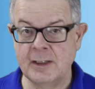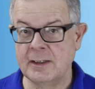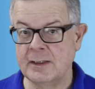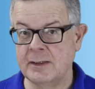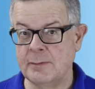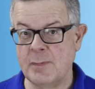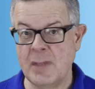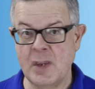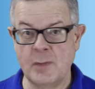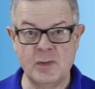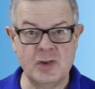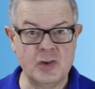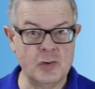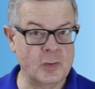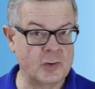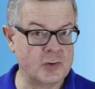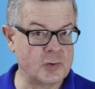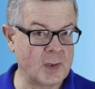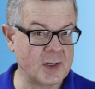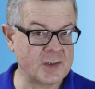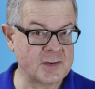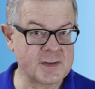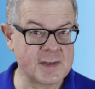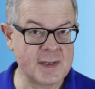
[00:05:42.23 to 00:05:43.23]
Maybe you
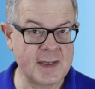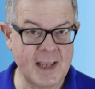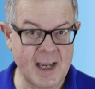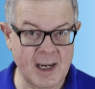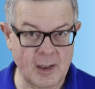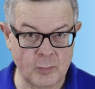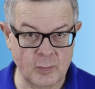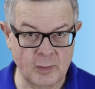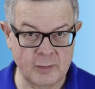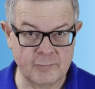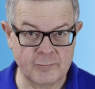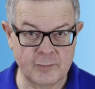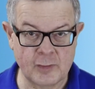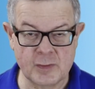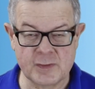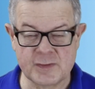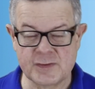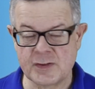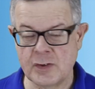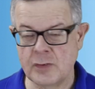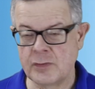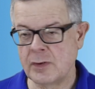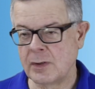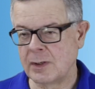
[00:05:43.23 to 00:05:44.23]
address that one
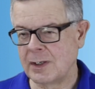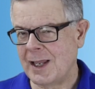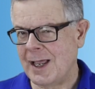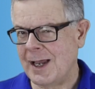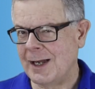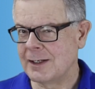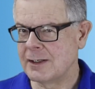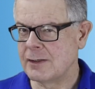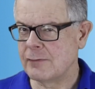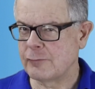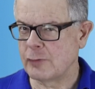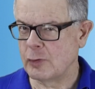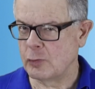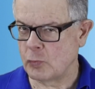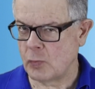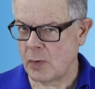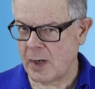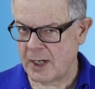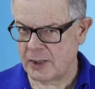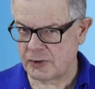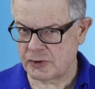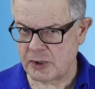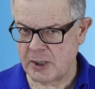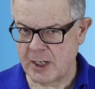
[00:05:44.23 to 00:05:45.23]
first. So there are a lot of different
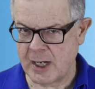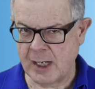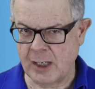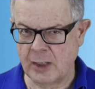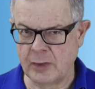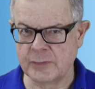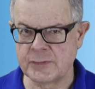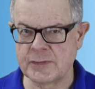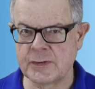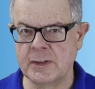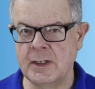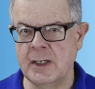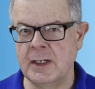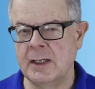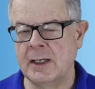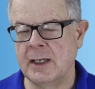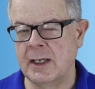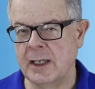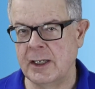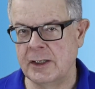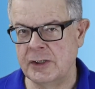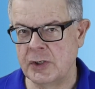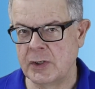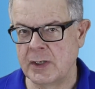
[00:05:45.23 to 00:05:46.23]
rationales
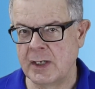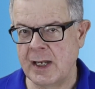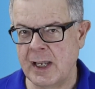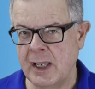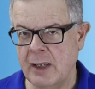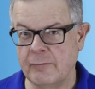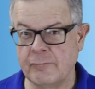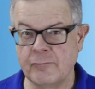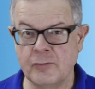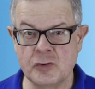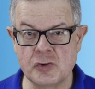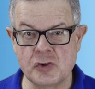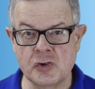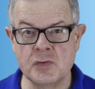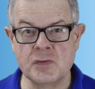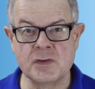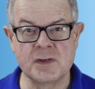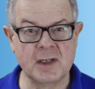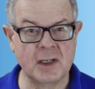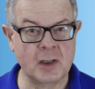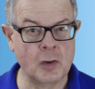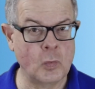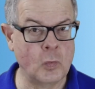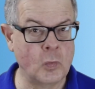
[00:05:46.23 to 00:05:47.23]
you can have for
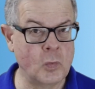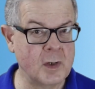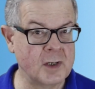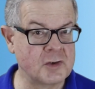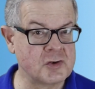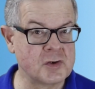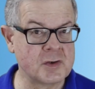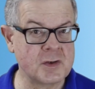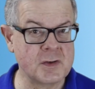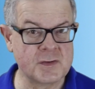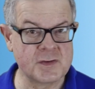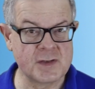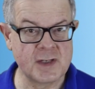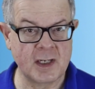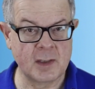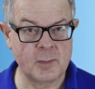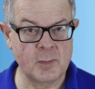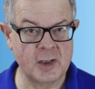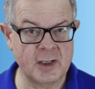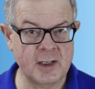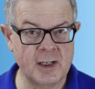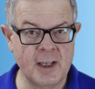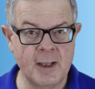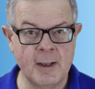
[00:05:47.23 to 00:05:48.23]
choosing which
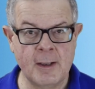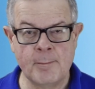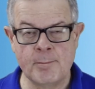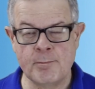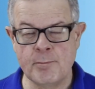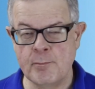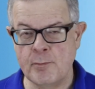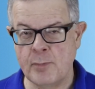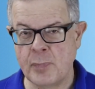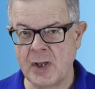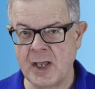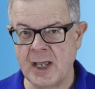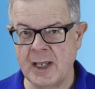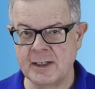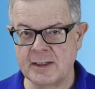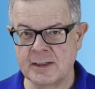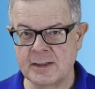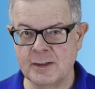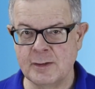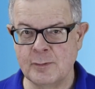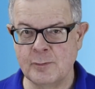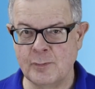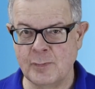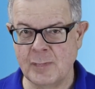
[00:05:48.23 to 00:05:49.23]
segment,
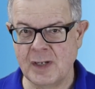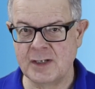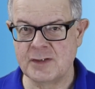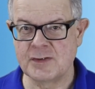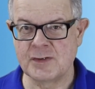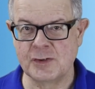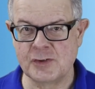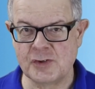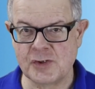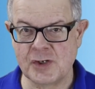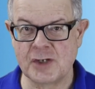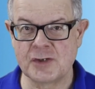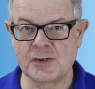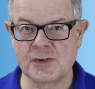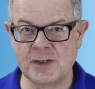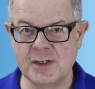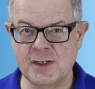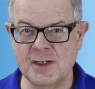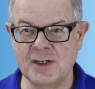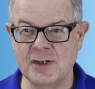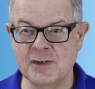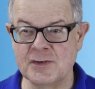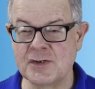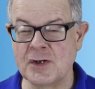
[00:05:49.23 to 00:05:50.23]
but my
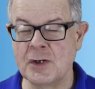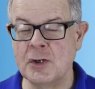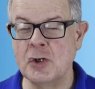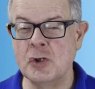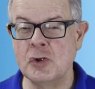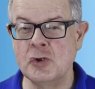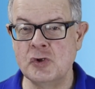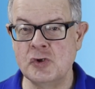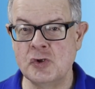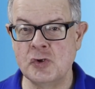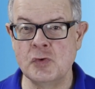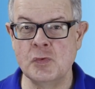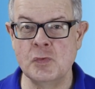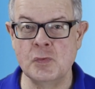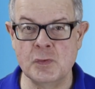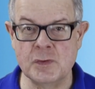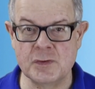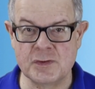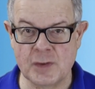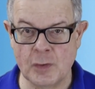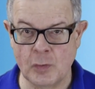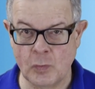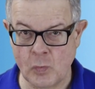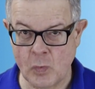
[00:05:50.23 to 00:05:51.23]
suggestion is
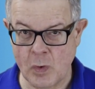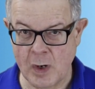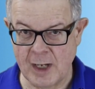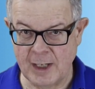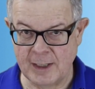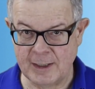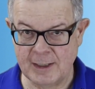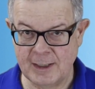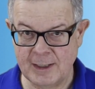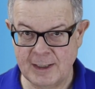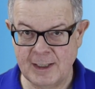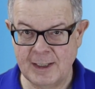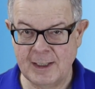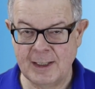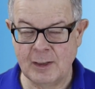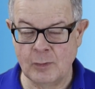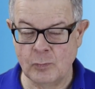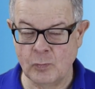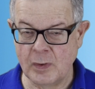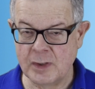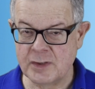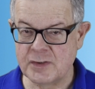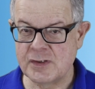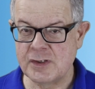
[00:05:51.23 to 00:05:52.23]
choose one.
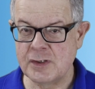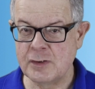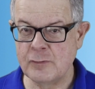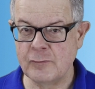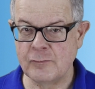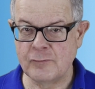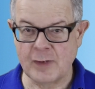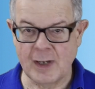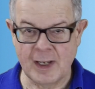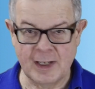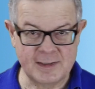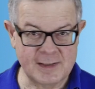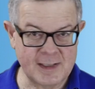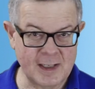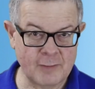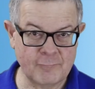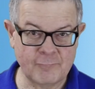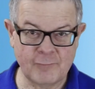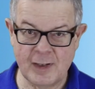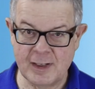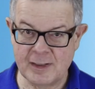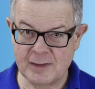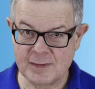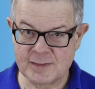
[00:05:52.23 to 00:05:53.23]
And once you've
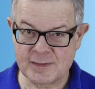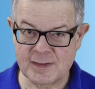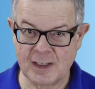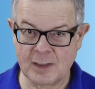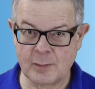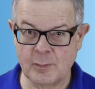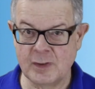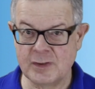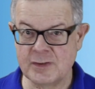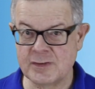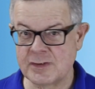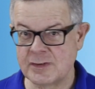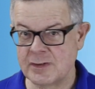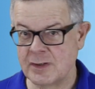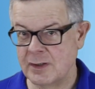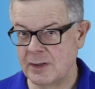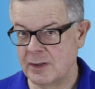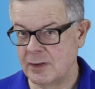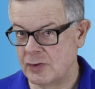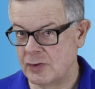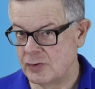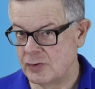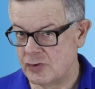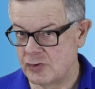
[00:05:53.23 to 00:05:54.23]
identified the segments,
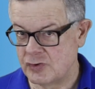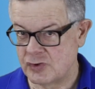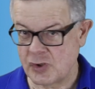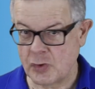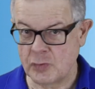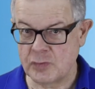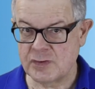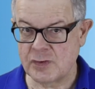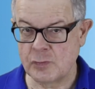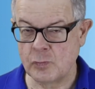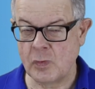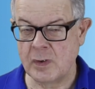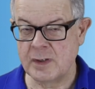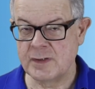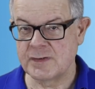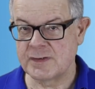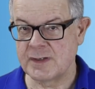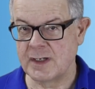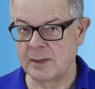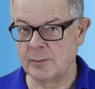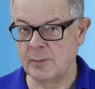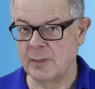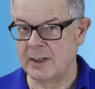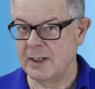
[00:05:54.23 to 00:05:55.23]
chosen one
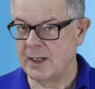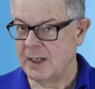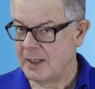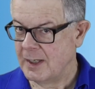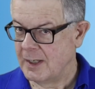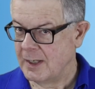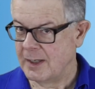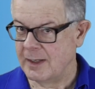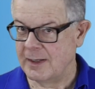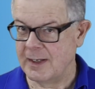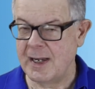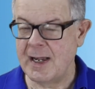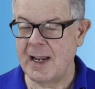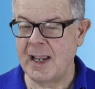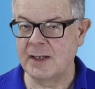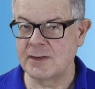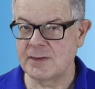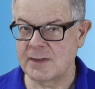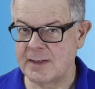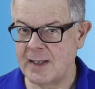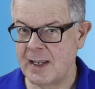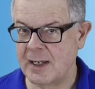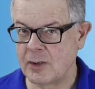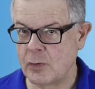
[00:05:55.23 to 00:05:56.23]
segment, then
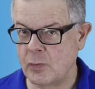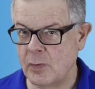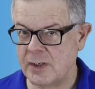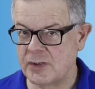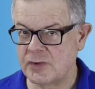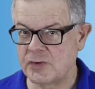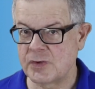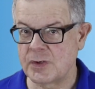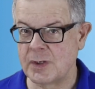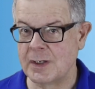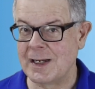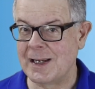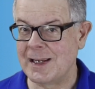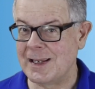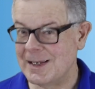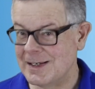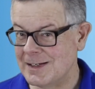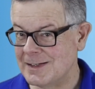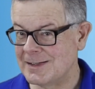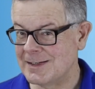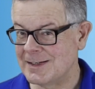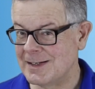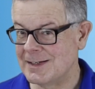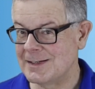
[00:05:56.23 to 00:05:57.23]
ask that question:
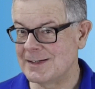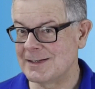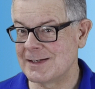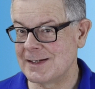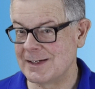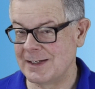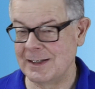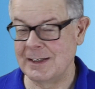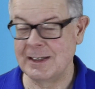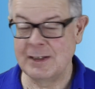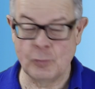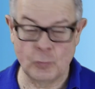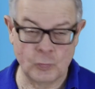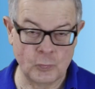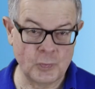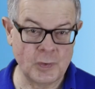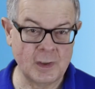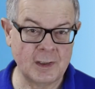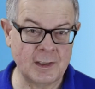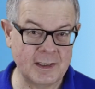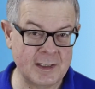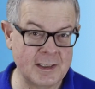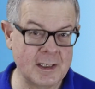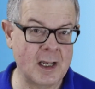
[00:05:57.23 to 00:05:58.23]
is this
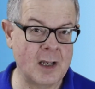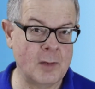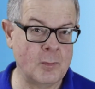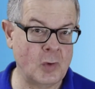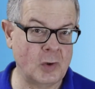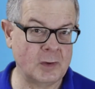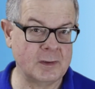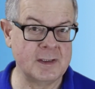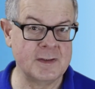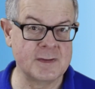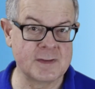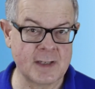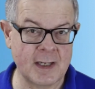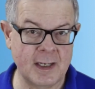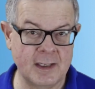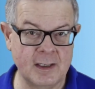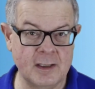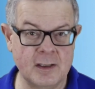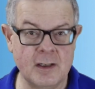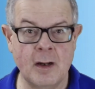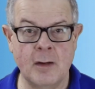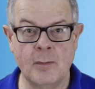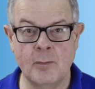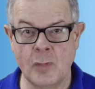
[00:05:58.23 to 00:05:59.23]
really a
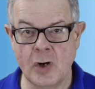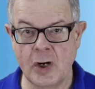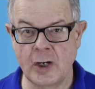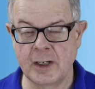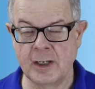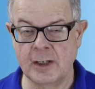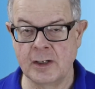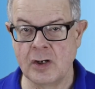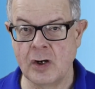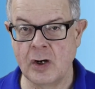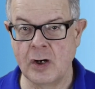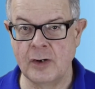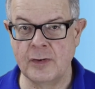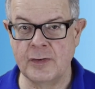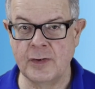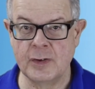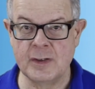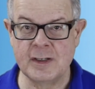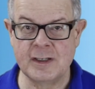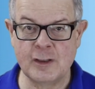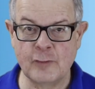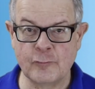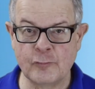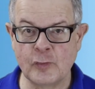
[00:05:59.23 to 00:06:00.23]
multi-sided market? Are there
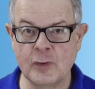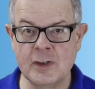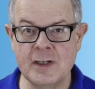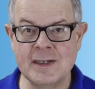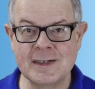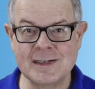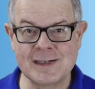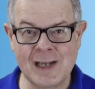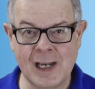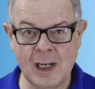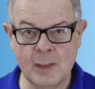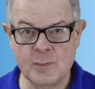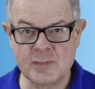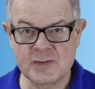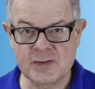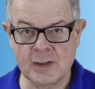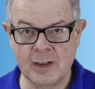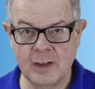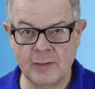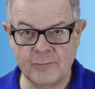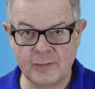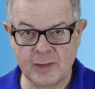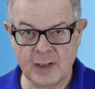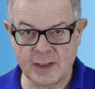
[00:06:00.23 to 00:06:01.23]
different
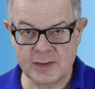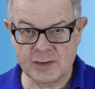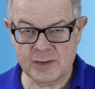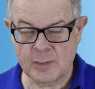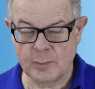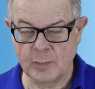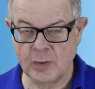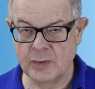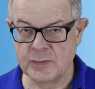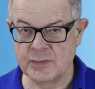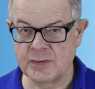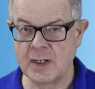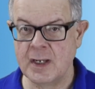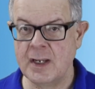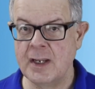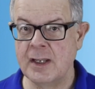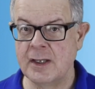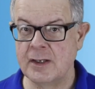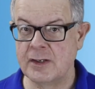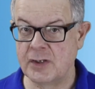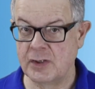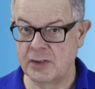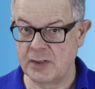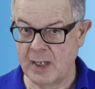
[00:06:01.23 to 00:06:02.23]
types of customers
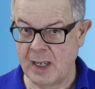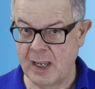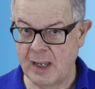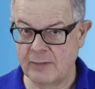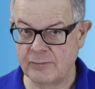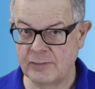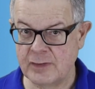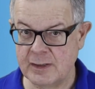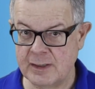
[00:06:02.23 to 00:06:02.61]
that you have